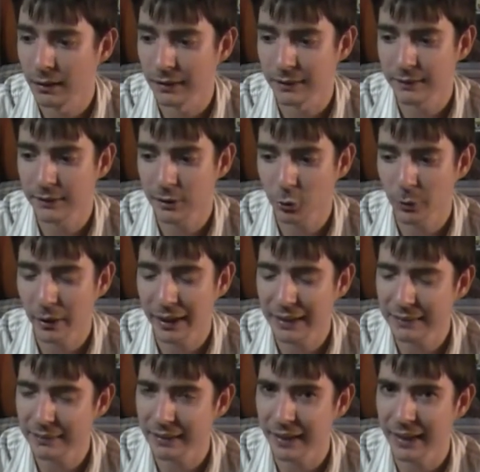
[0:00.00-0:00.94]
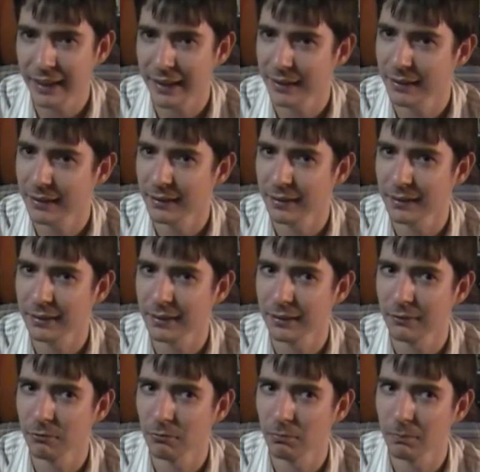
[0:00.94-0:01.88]
So as a
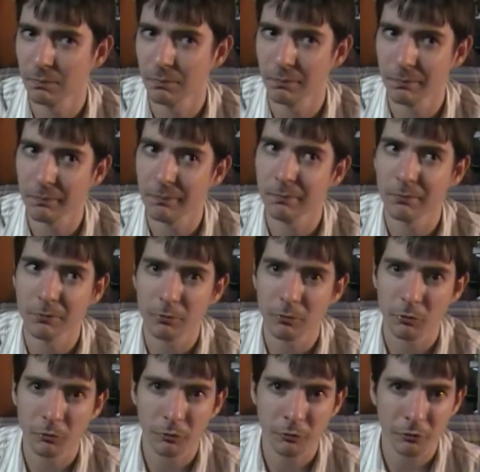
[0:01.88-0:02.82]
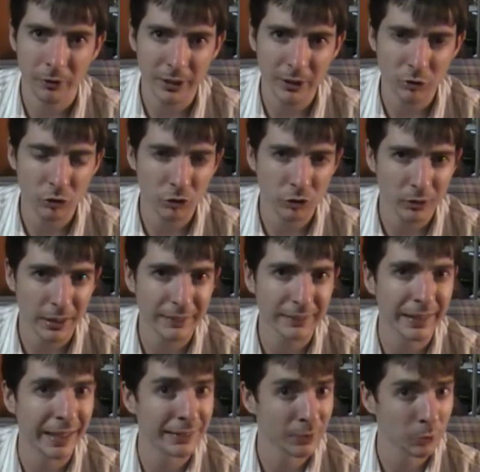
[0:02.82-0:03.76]
fiction,
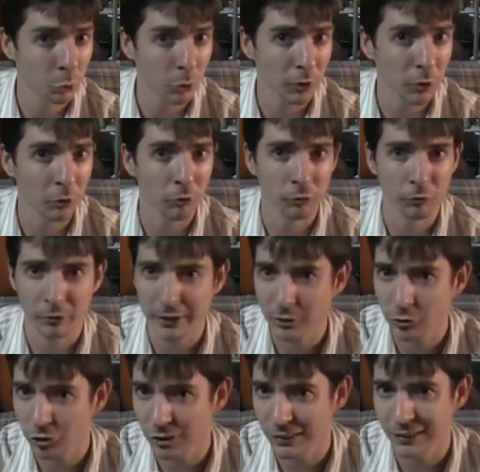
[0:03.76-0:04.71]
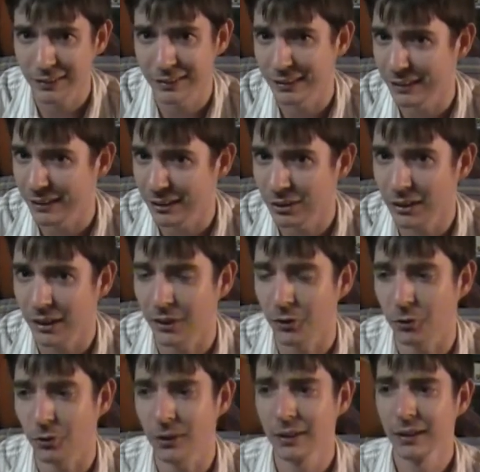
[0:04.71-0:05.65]
as a historical fiction, you
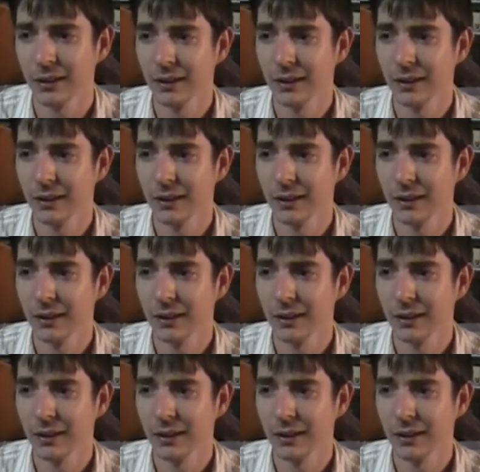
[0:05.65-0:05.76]
know,